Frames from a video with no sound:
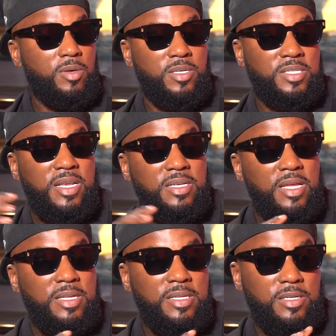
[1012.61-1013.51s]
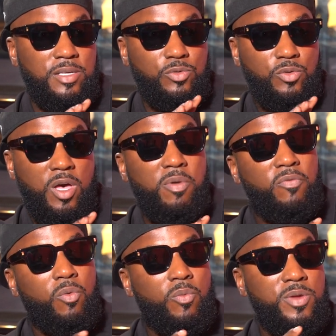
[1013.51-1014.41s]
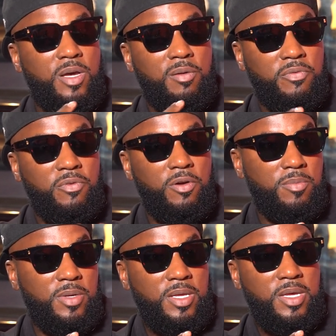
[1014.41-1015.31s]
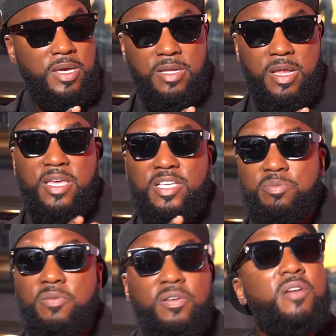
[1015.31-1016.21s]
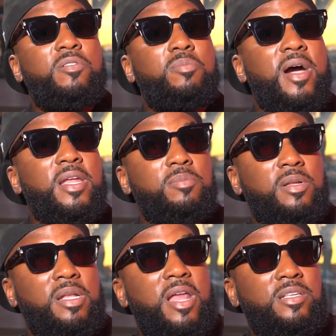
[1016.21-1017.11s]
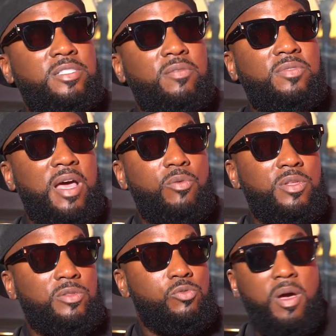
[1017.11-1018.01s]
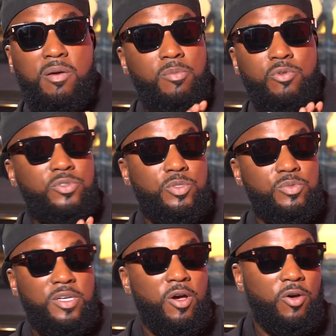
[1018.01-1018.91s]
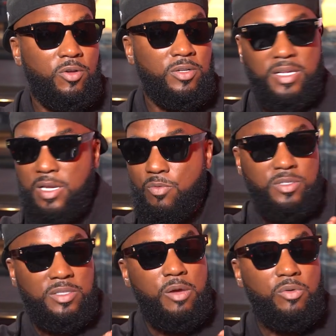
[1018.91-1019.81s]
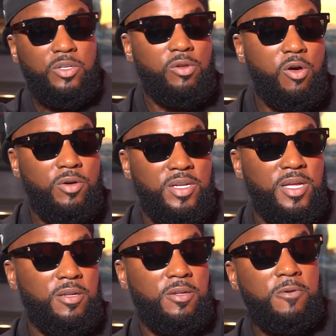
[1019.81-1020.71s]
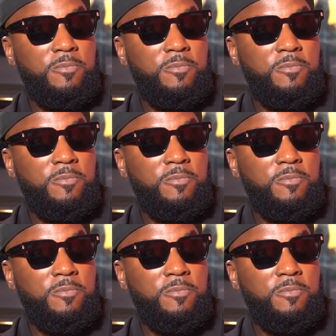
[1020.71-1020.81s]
Because I didn't, because eh, eh, coming from where we come from, and I can't speak for everybody, but a lot of stuff that I went through, my emotions was gone. Like they was they were no longer there.